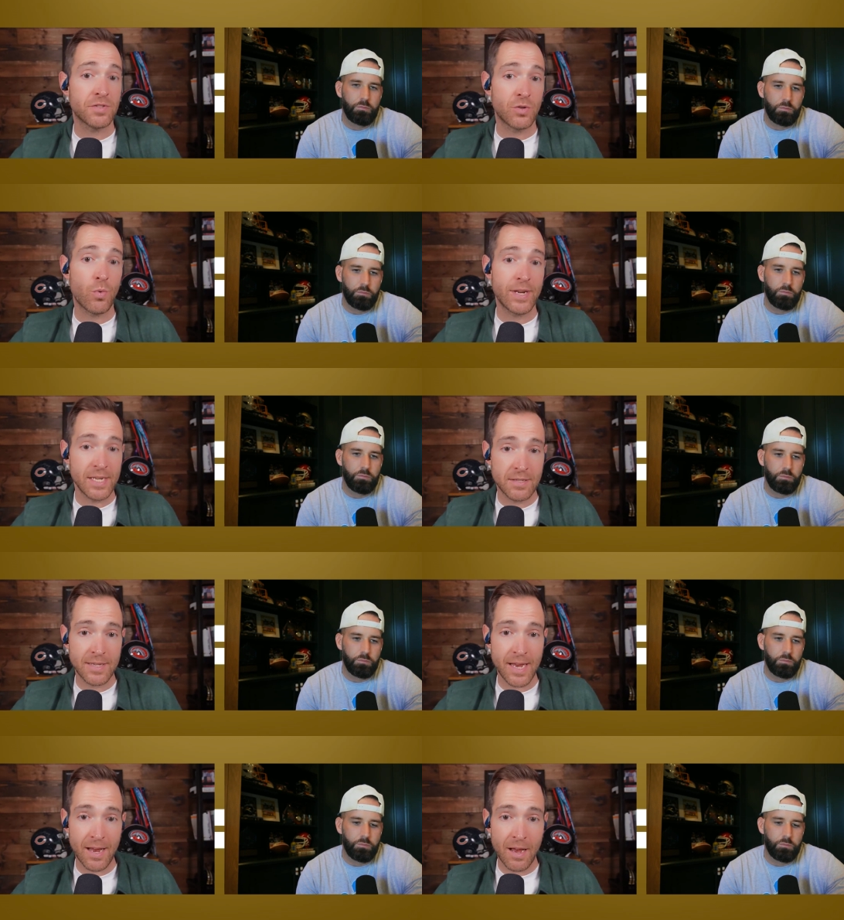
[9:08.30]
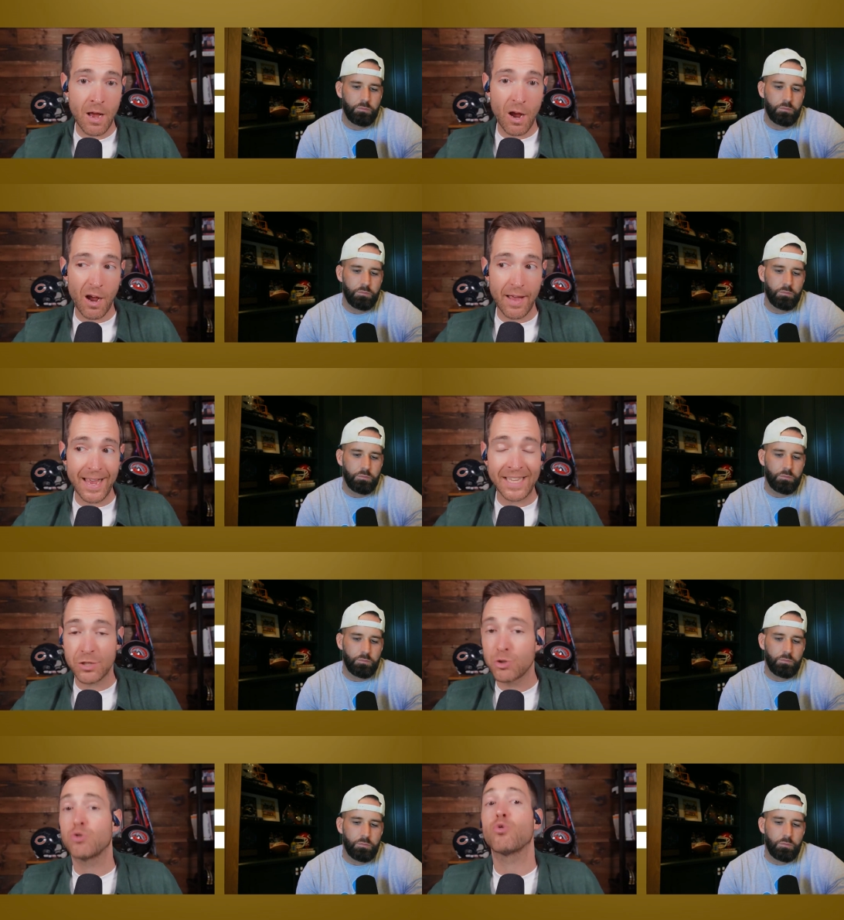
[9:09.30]
Speaker 1: in what he's seeing, it's
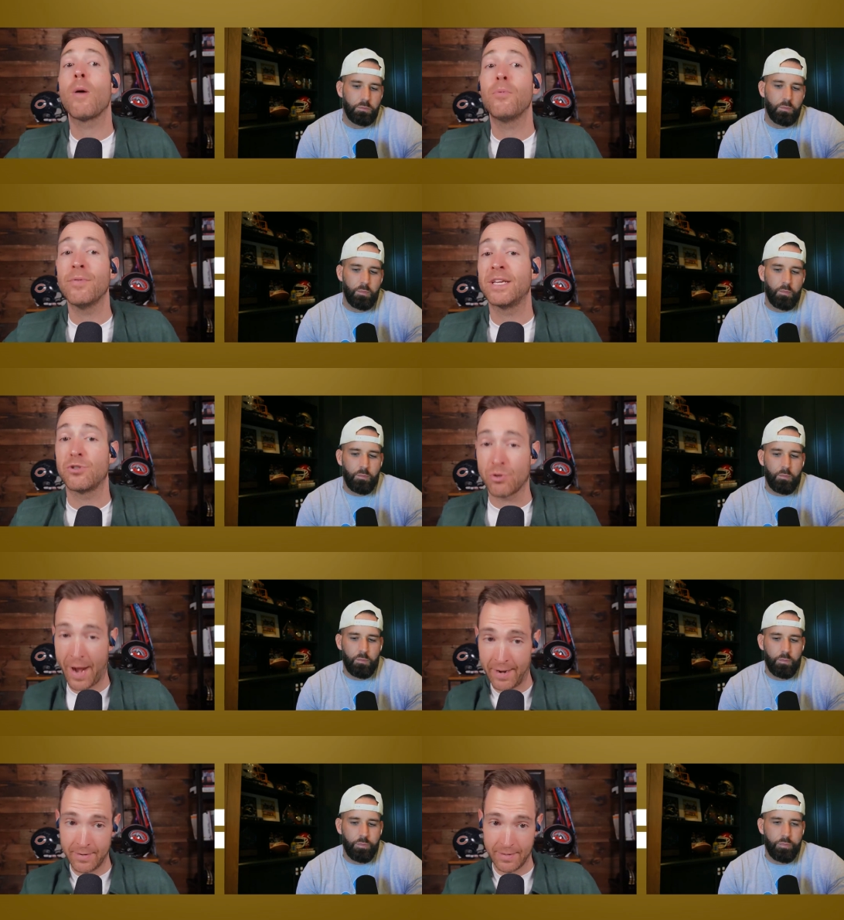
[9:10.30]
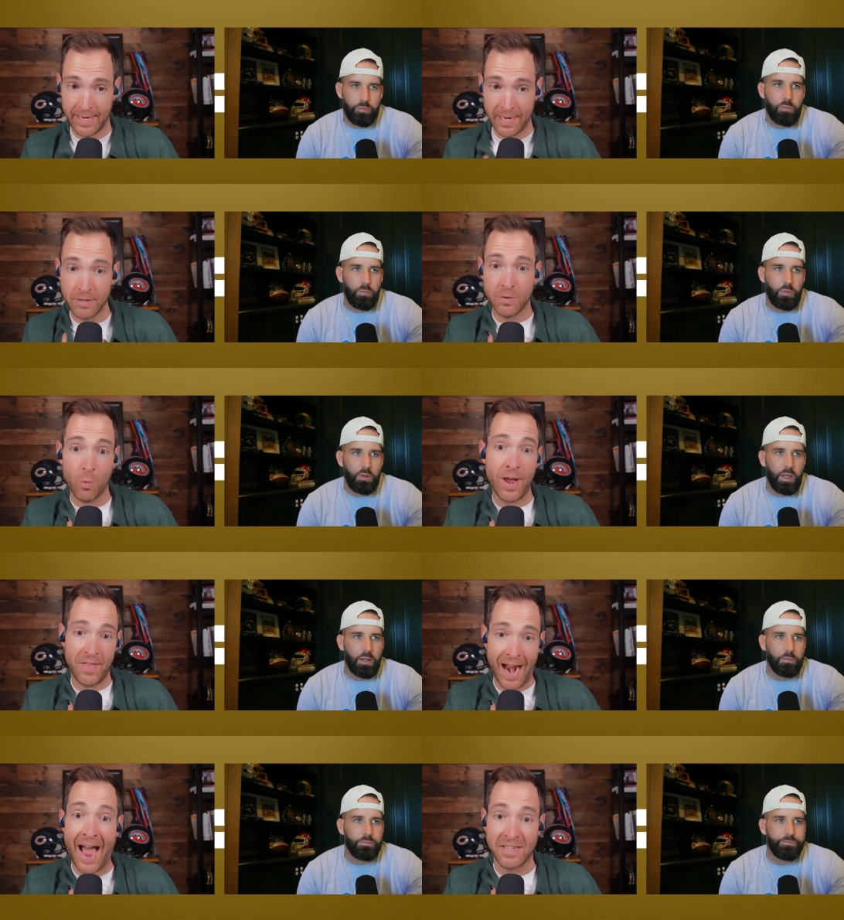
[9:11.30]
a troubling trend it, it, the yeah. way
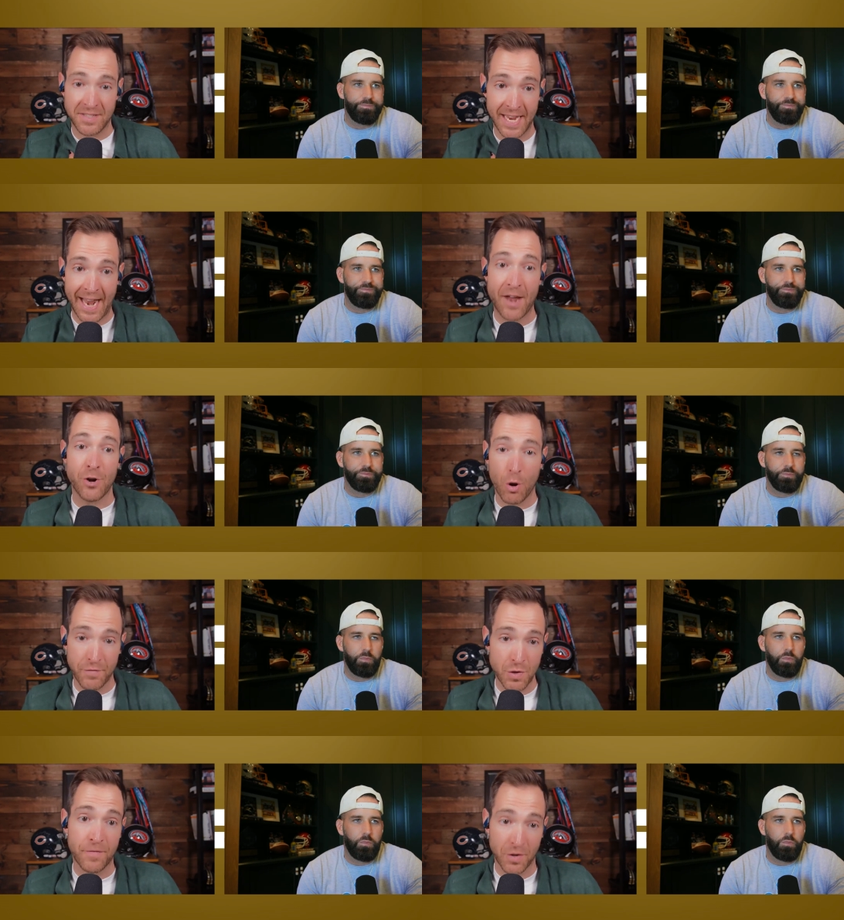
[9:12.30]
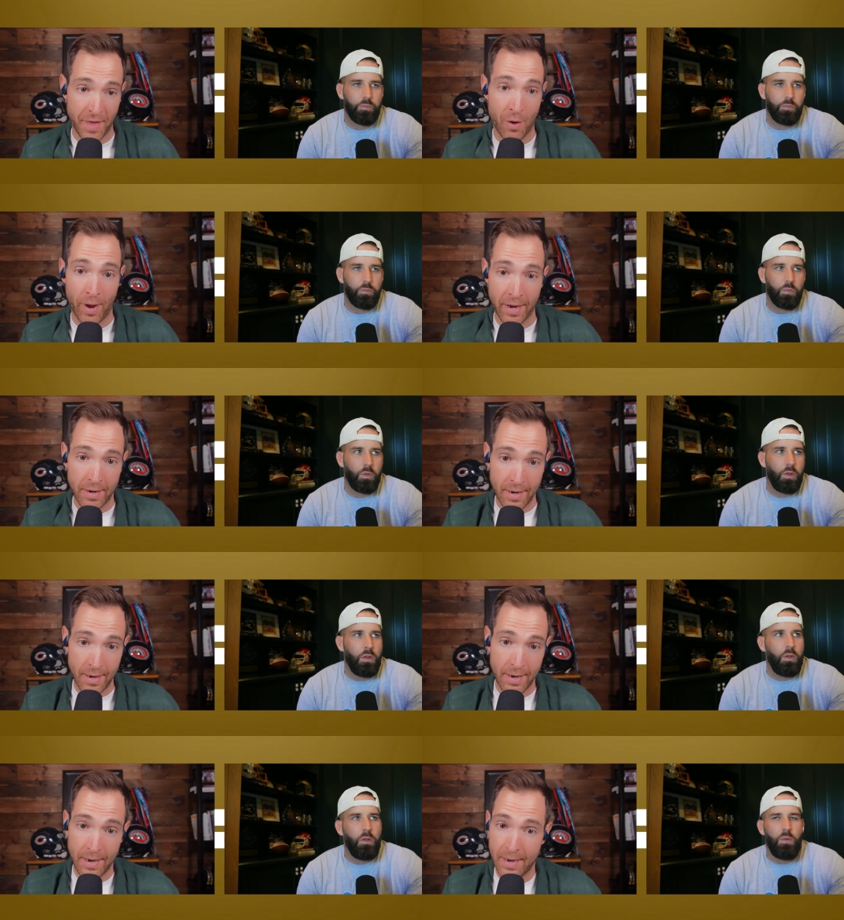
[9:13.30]
that I see it. I don't know if you feel that way.
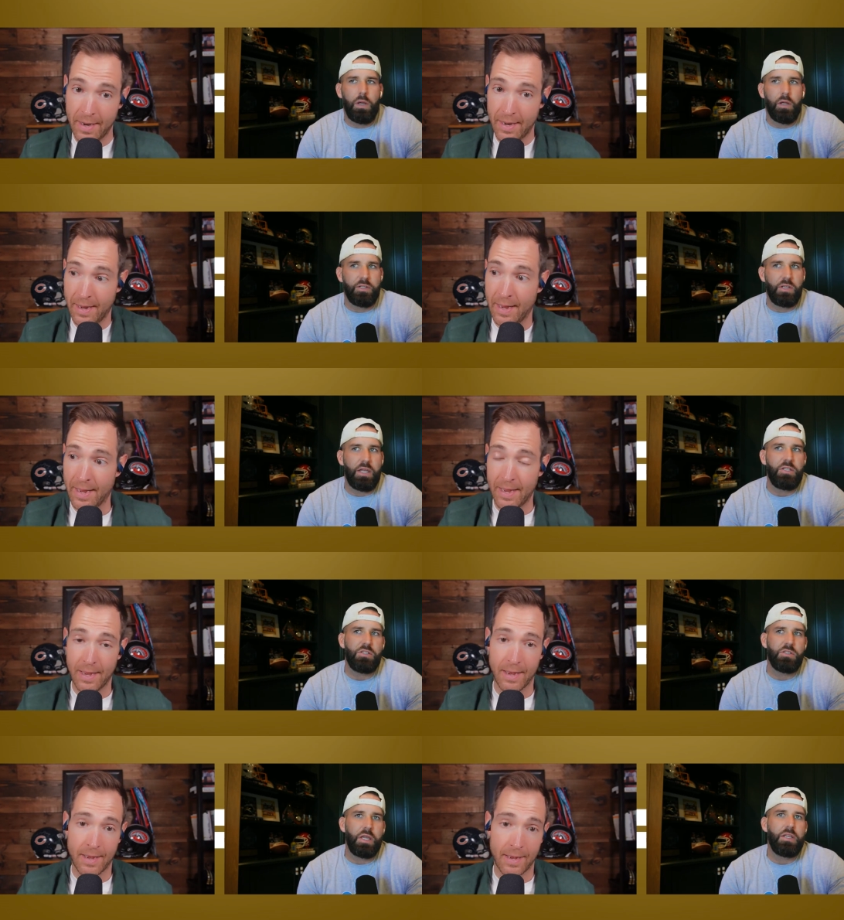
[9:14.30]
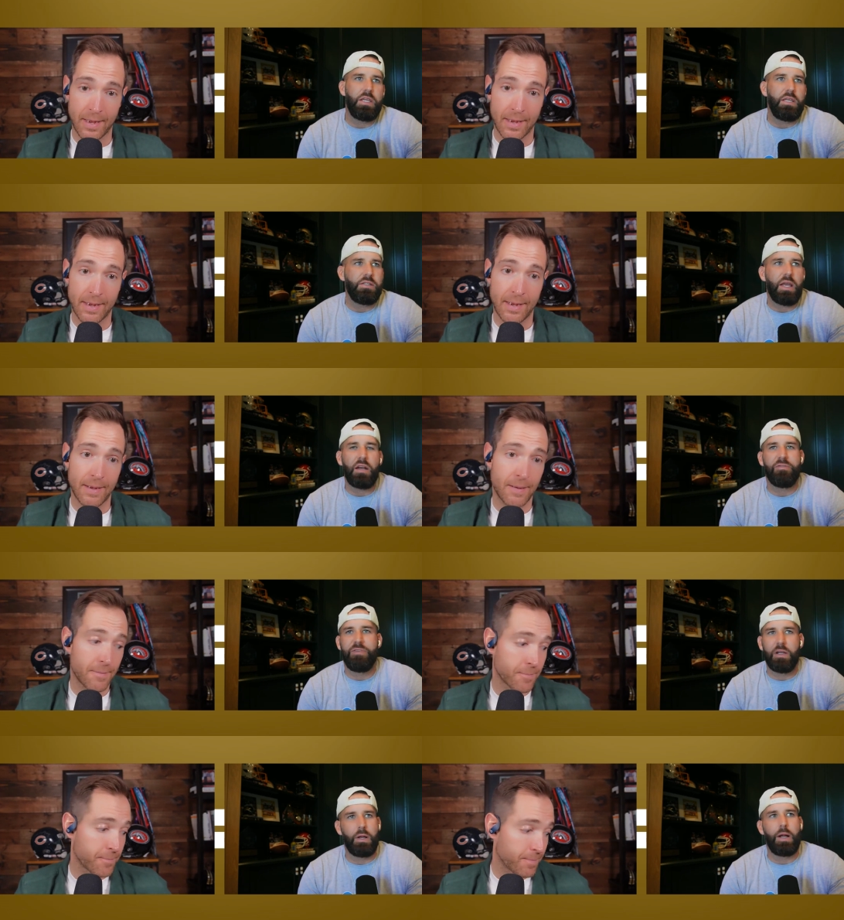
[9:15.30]
Speaker 2: Well, it, it just, he's got to
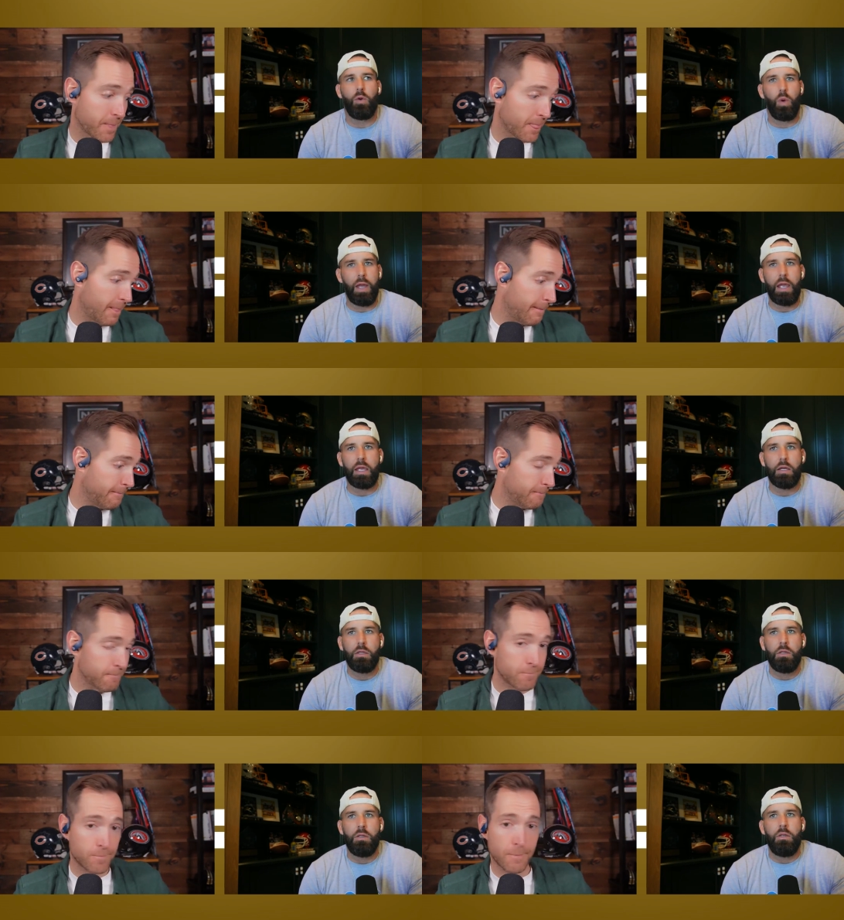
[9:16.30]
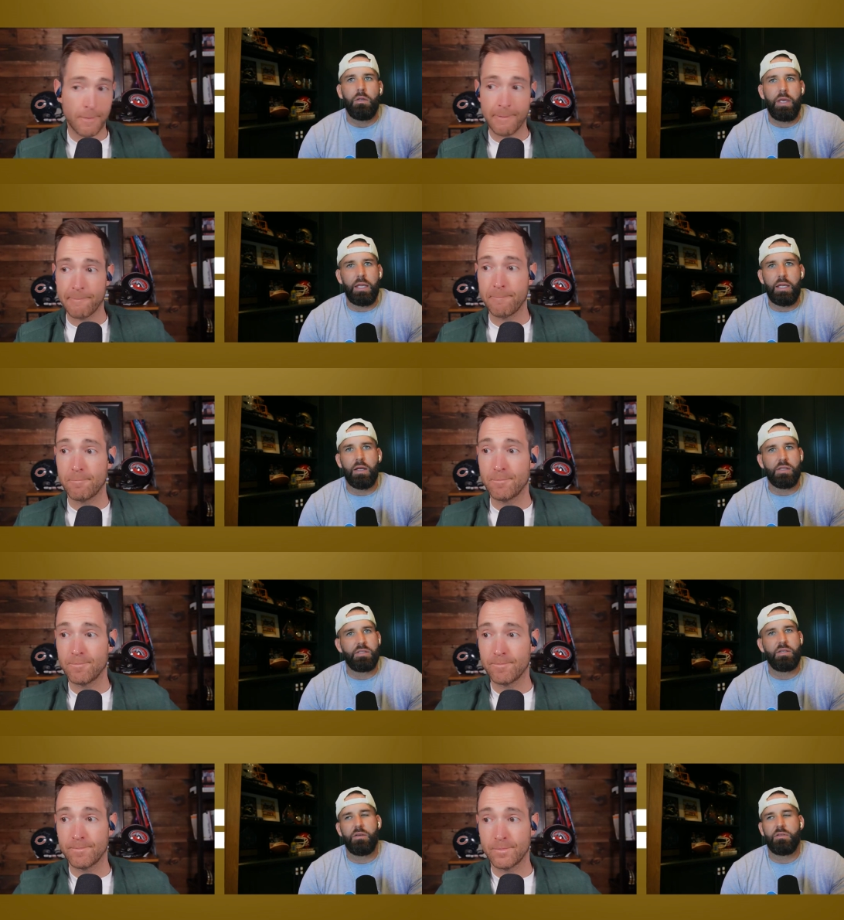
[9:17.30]
figure out a way Kenny does
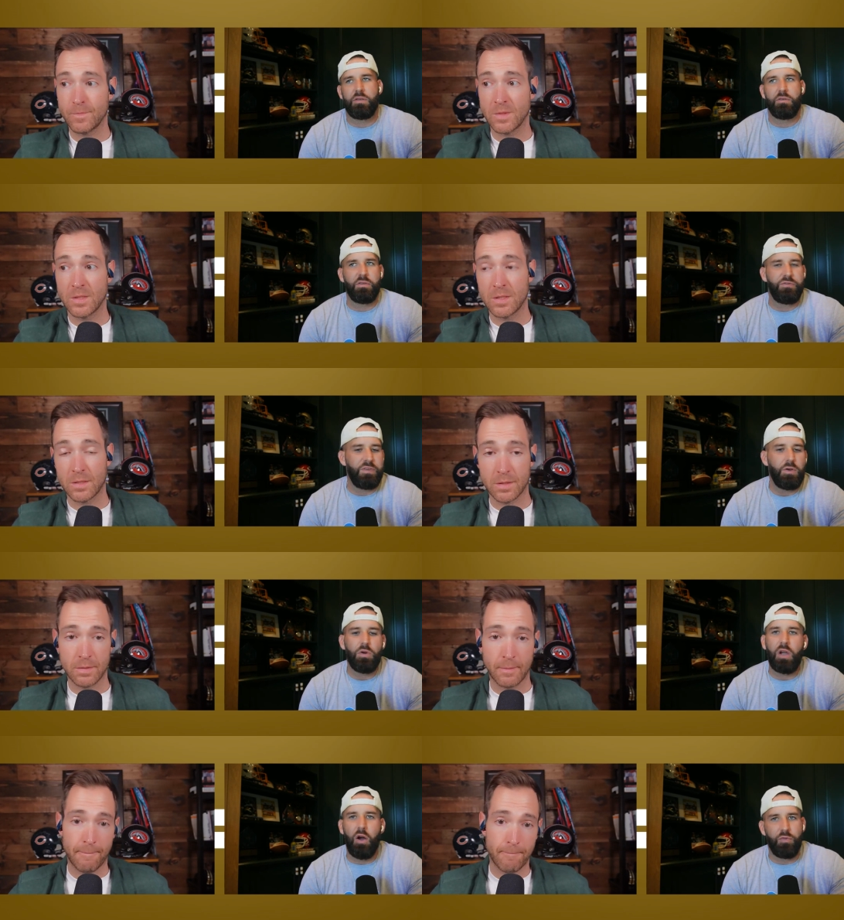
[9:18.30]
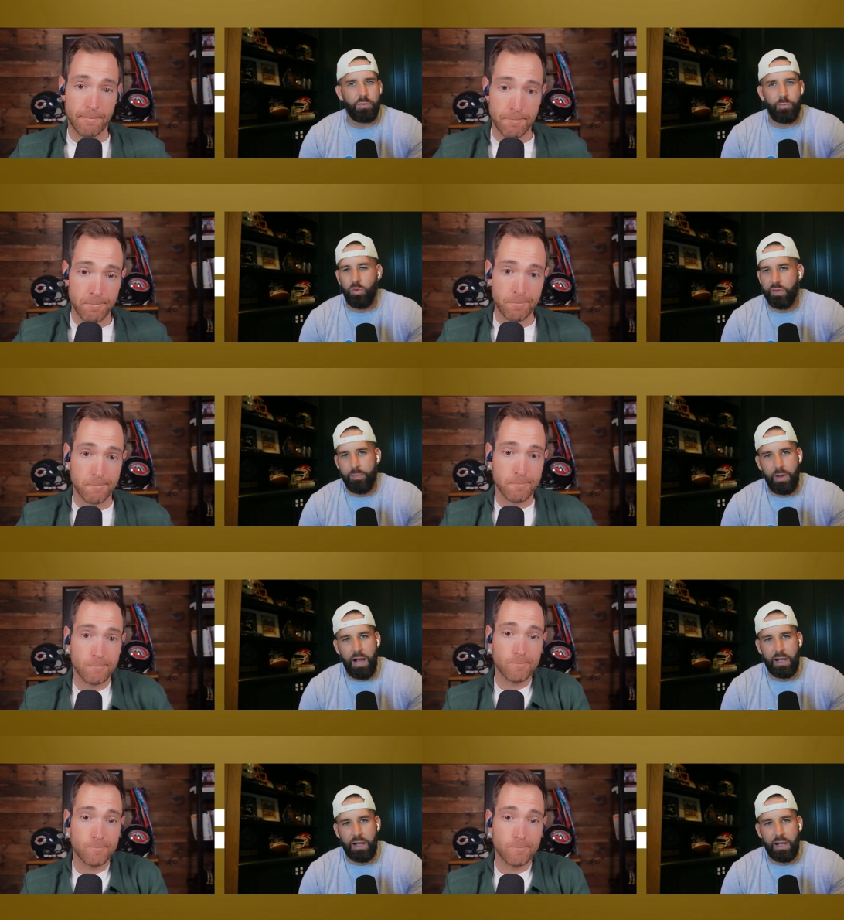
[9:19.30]
to, to to feel comfortable in the pocket.